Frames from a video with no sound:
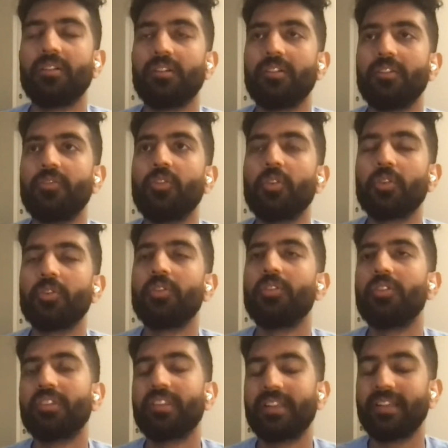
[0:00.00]

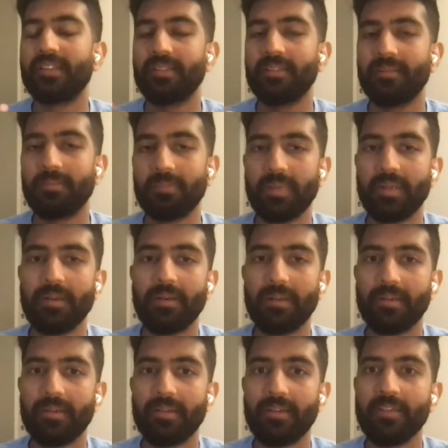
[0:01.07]
photos and
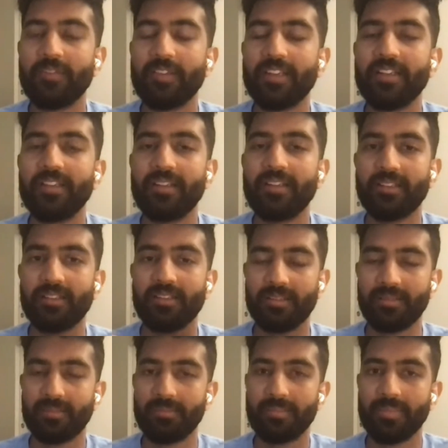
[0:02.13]
different
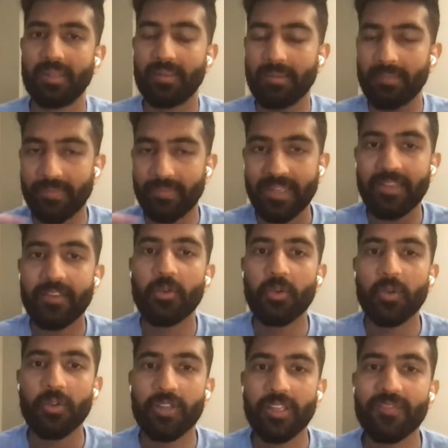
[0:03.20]
very good
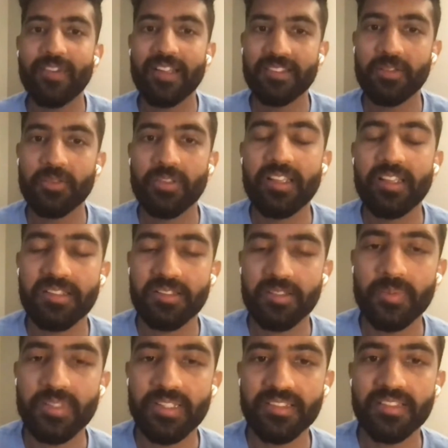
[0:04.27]
looking, fancy looking
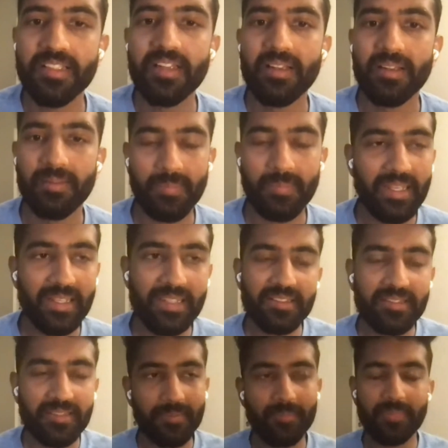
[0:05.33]
resumes. Mine
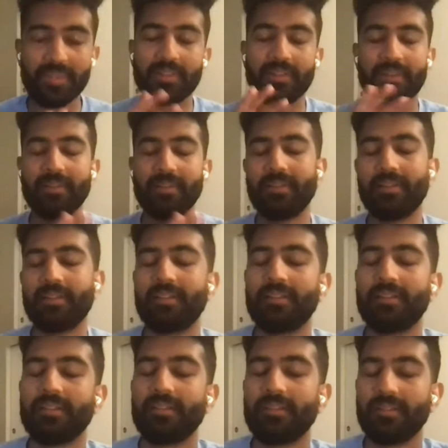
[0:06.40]
is simple
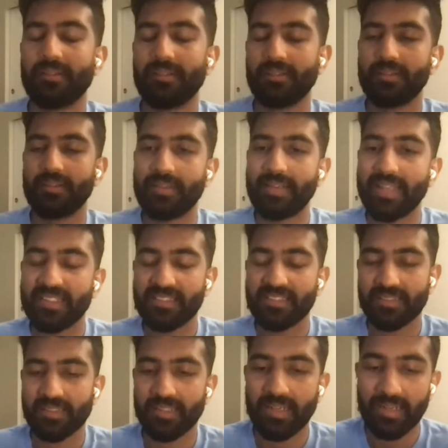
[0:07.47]

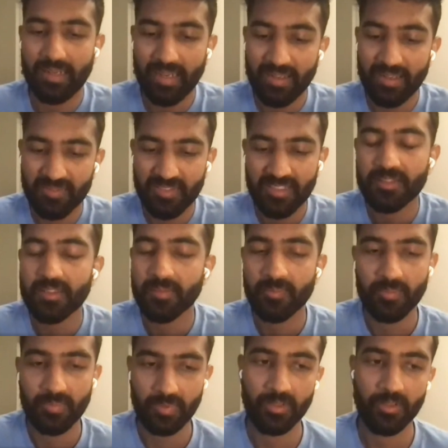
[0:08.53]
text. I've seen
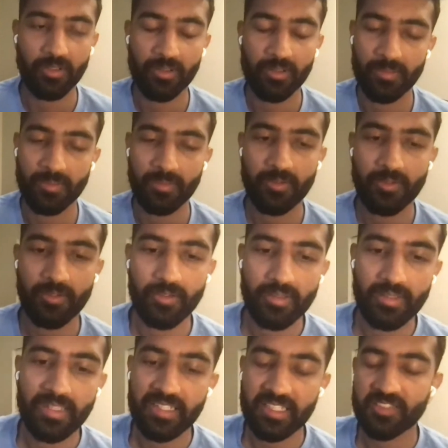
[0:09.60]
some
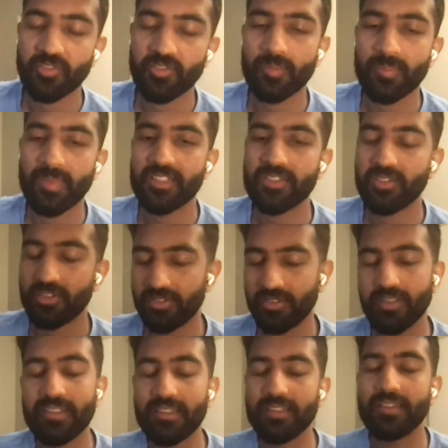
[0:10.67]
LaTeX formats also.
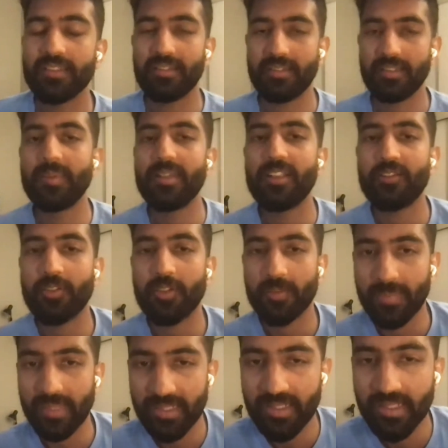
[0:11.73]
It's in similar
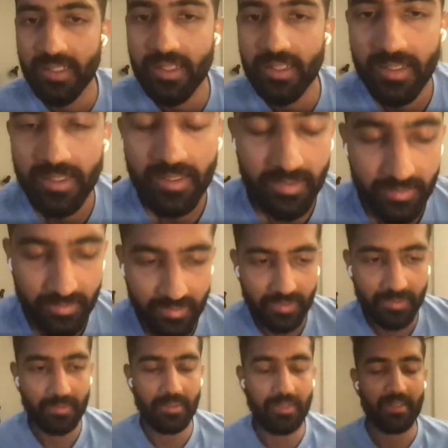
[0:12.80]
format.
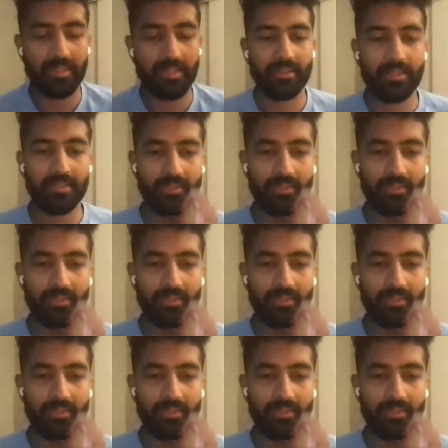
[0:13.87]
Okay. And